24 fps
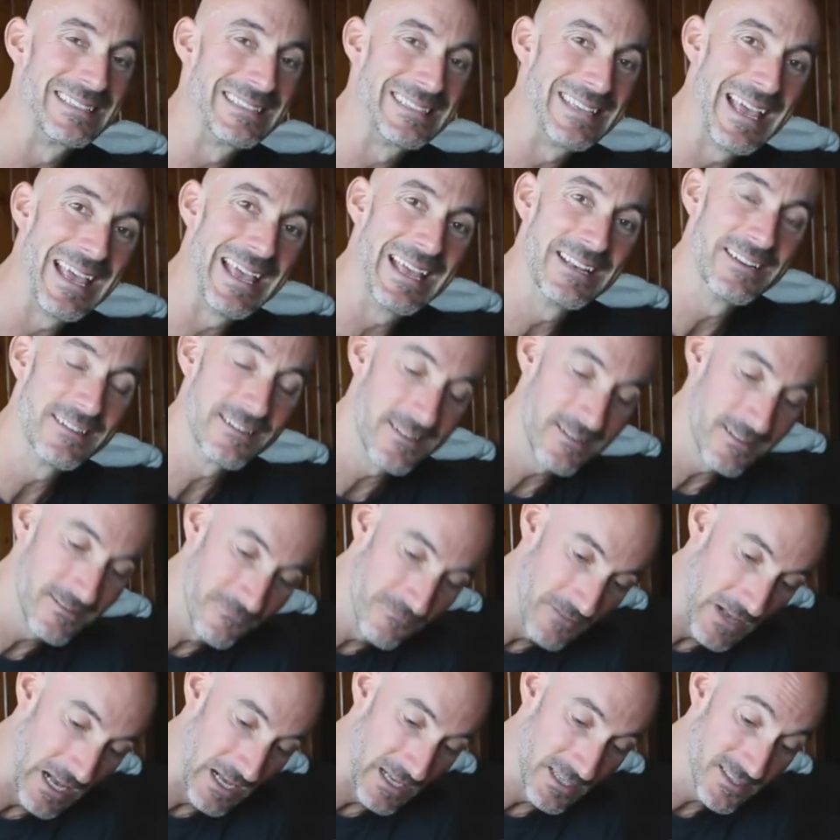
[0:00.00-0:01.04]

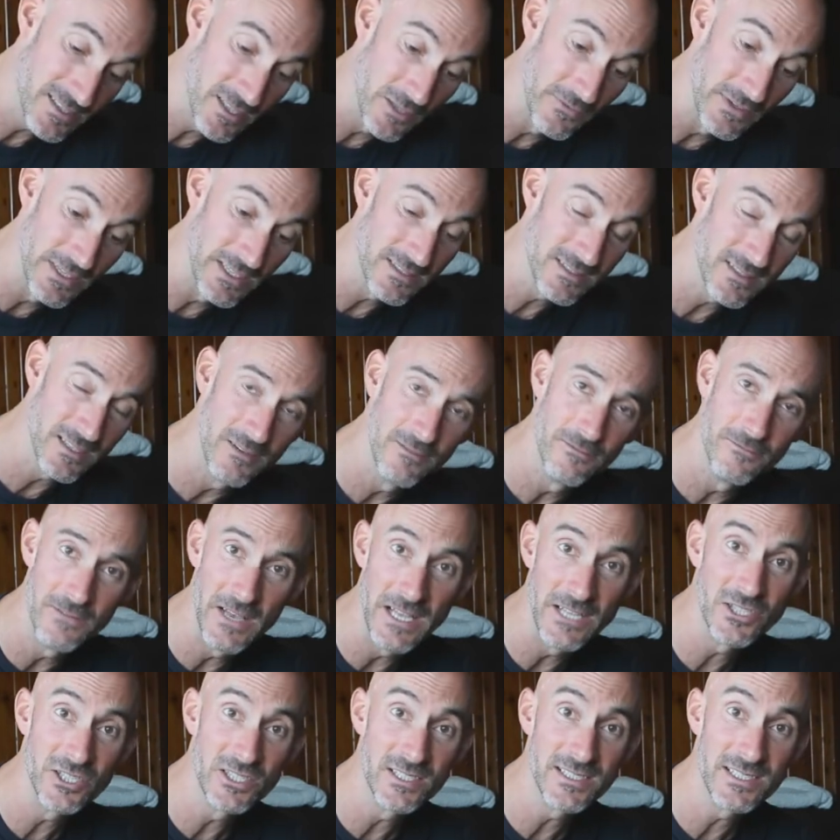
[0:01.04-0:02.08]
10 uh, servings of
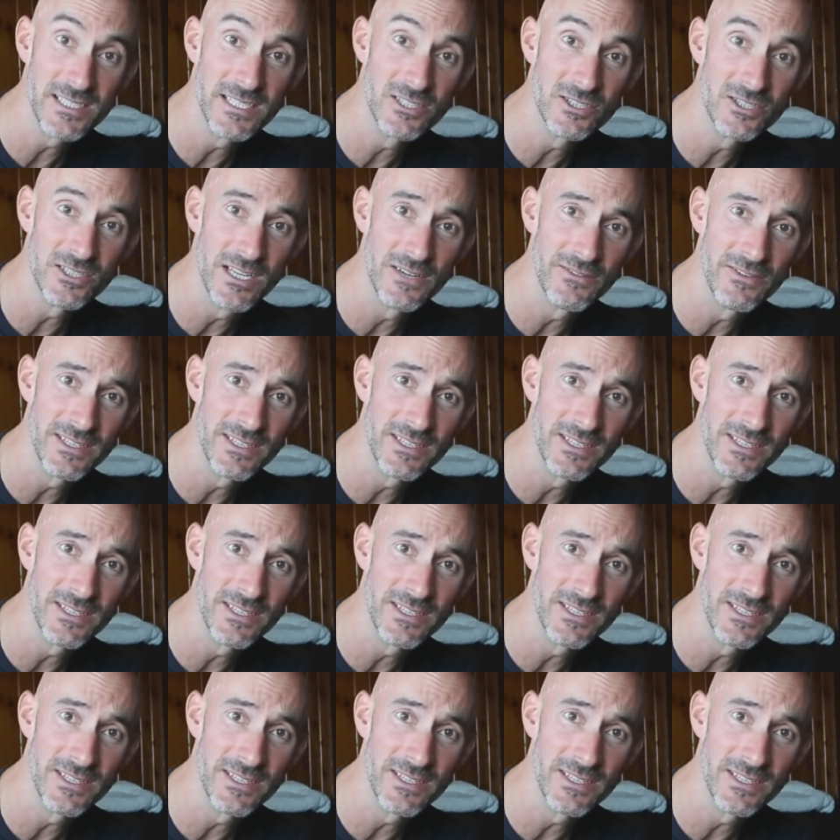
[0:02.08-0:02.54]
veggies each and